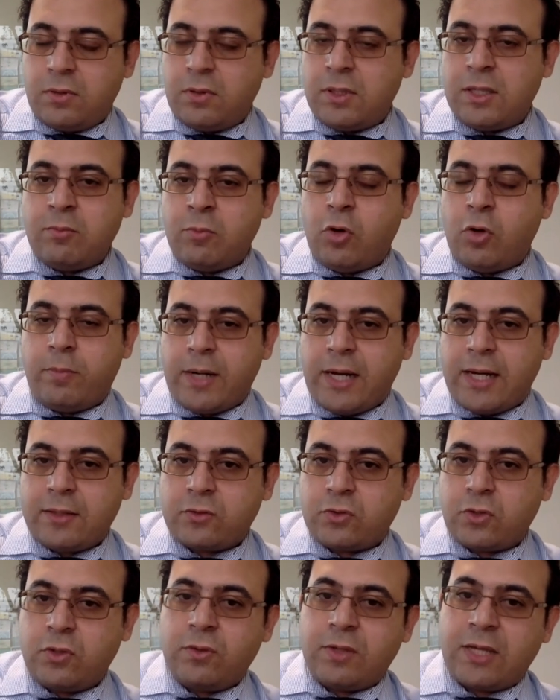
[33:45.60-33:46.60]
immobile,
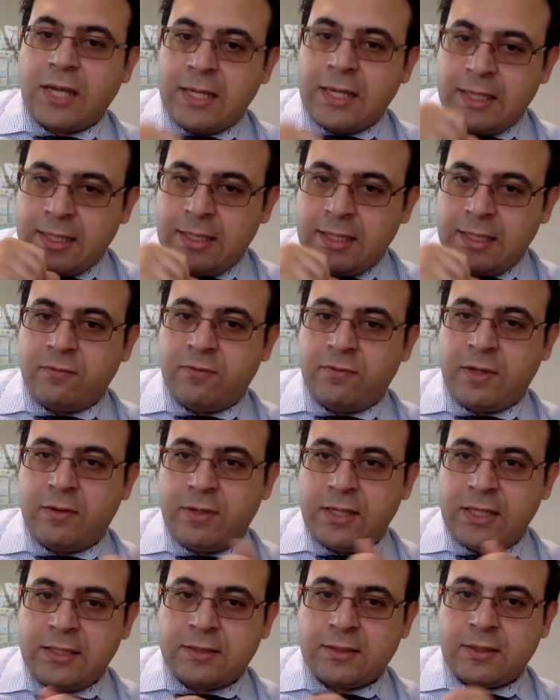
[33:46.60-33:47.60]
so you can eat
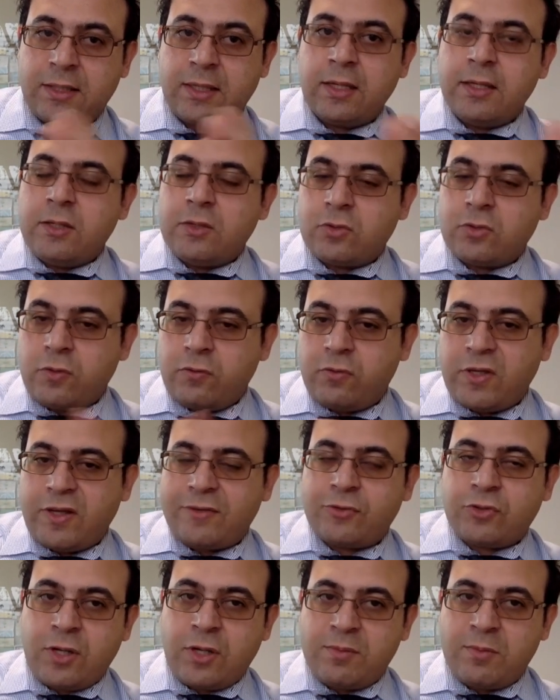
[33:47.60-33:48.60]
very easily. So if you
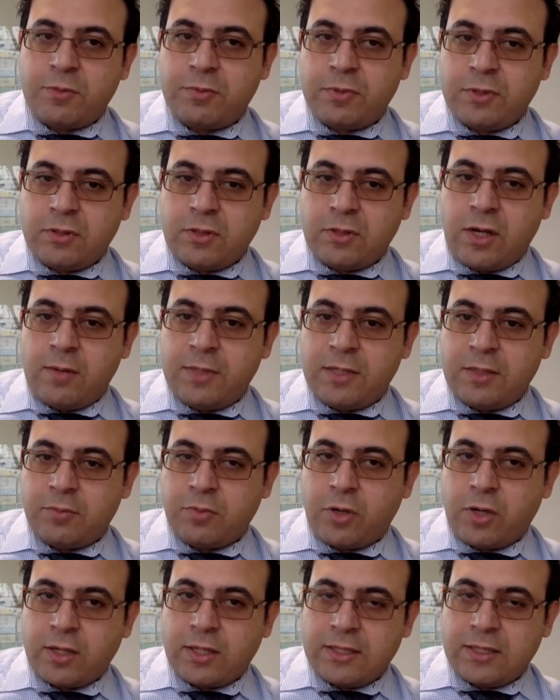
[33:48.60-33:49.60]
have tremor predominant
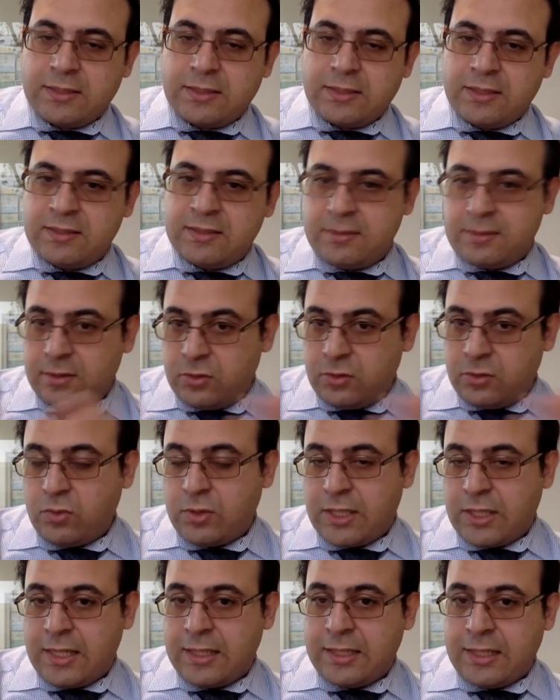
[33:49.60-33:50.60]
Parkinson's disease, you
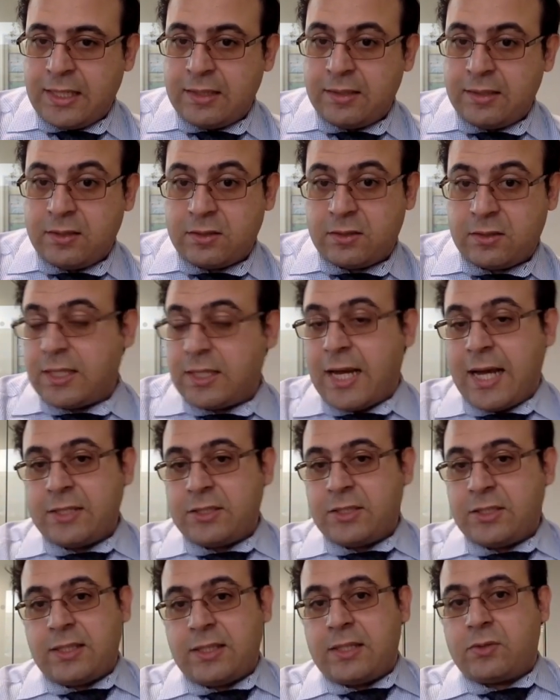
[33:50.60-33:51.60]
can get this
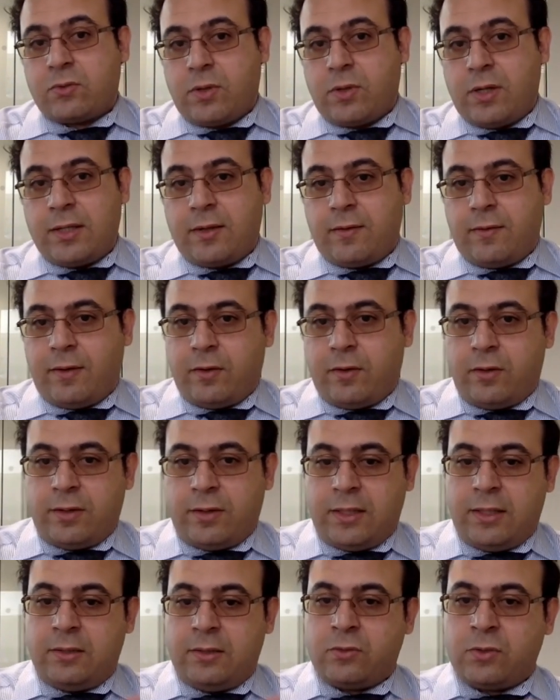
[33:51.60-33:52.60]
gadget that's running around on
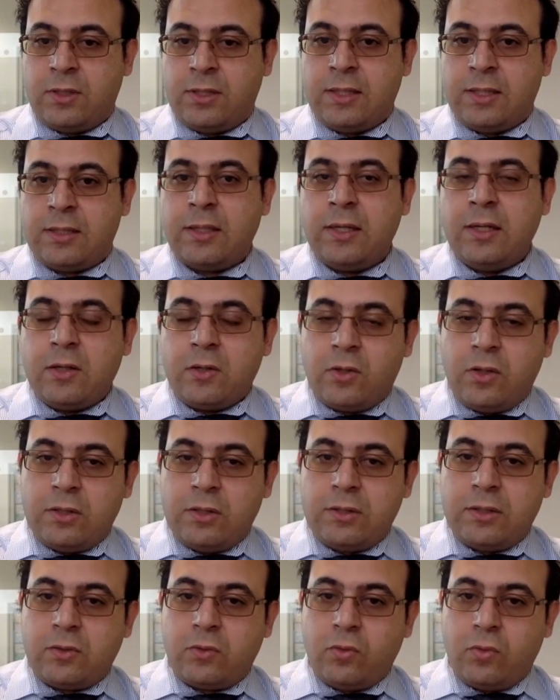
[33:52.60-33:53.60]
the internet
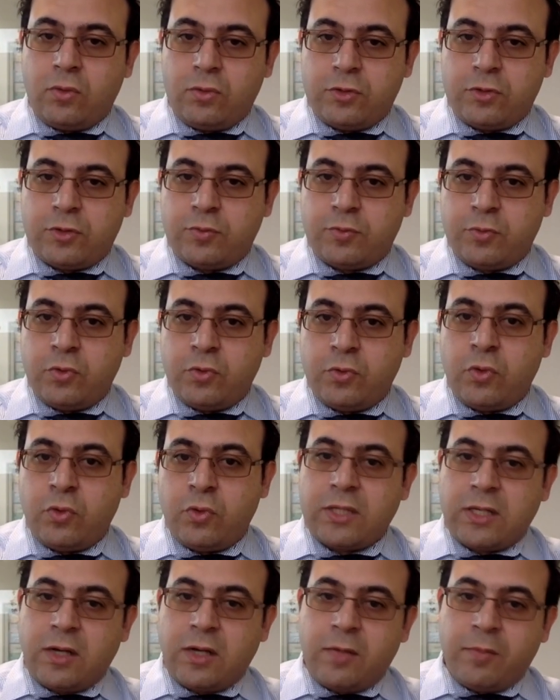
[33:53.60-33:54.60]
called the Google spoon or
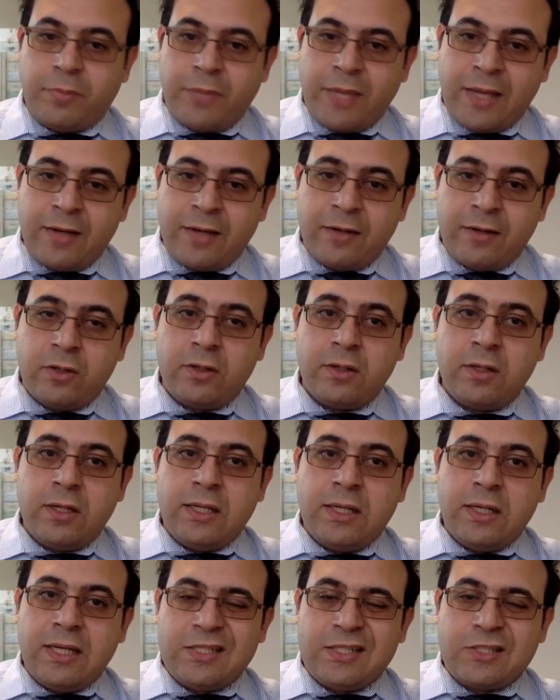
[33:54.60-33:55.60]
the competitor.
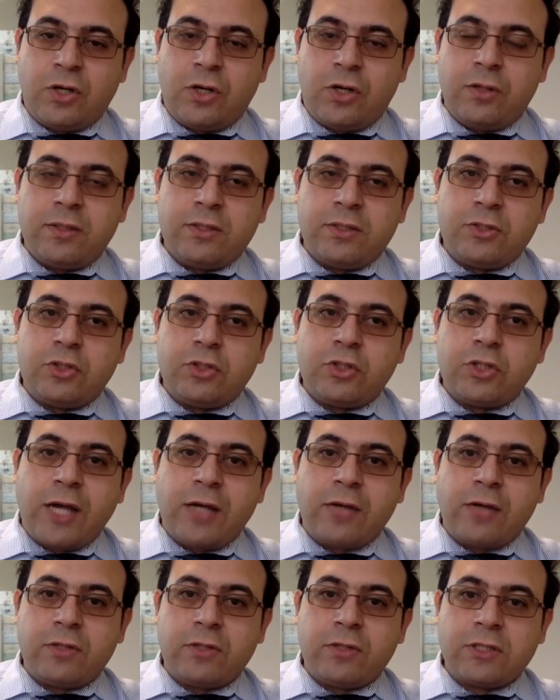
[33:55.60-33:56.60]
It's called a
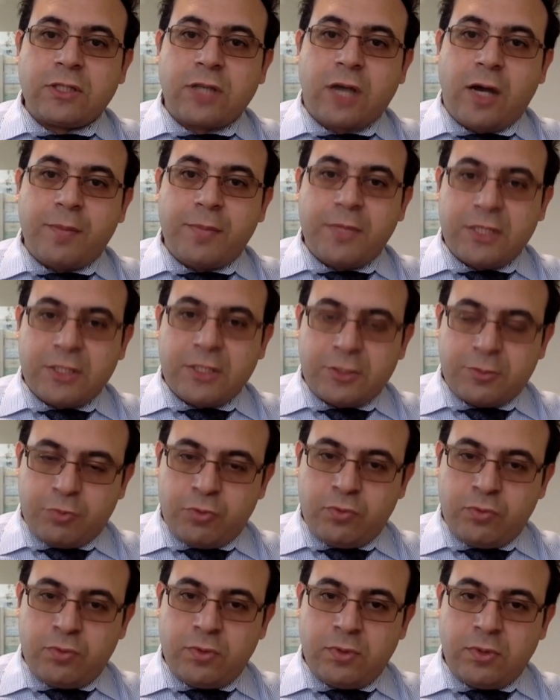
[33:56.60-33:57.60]
gyroscopic
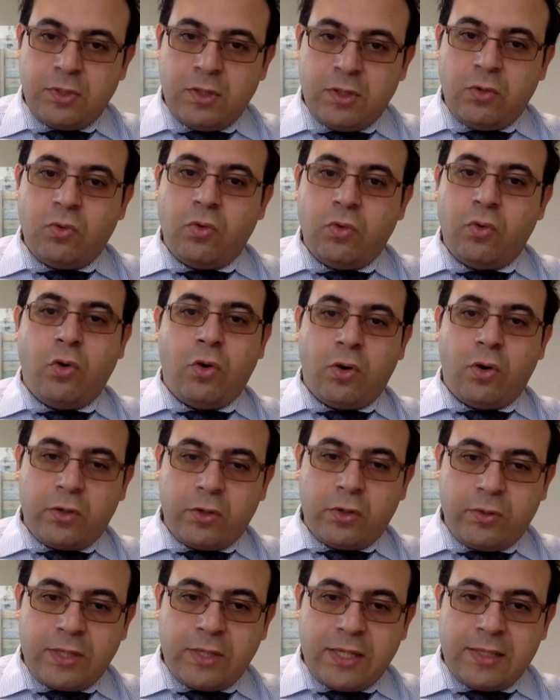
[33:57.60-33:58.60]
spoon. Or
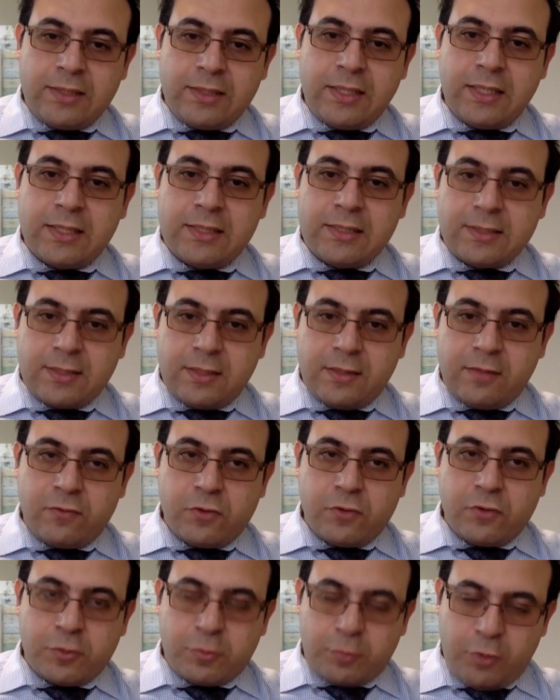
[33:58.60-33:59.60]
you can take a
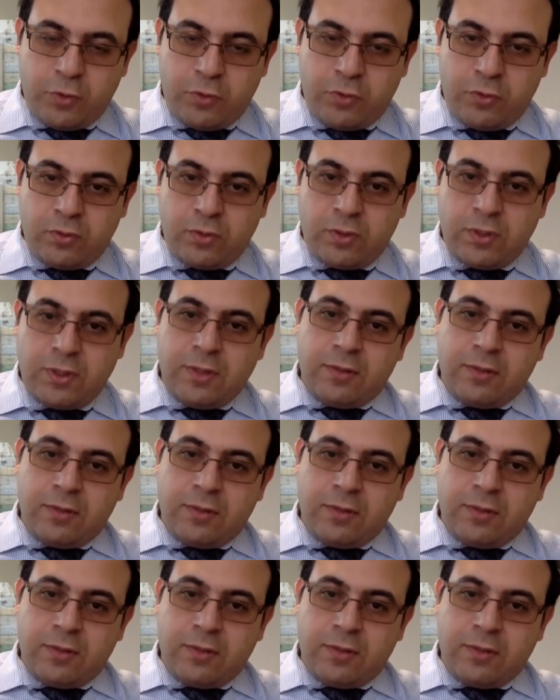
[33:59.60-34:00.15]
silver spoon,